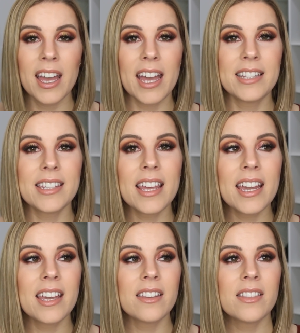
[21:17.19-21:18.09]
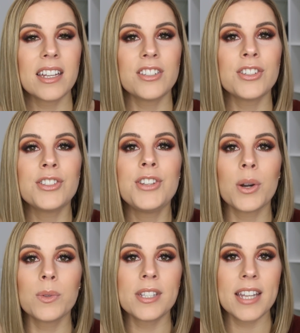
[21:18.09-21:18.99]
it's like they just
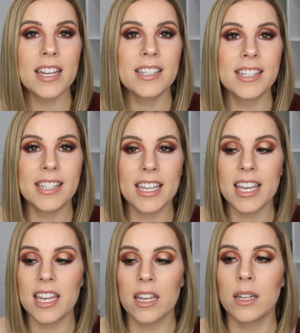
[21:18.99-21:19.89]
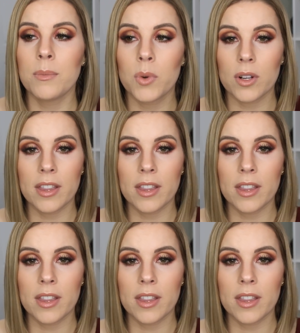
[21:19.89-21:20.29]
don't stay sticky anymore.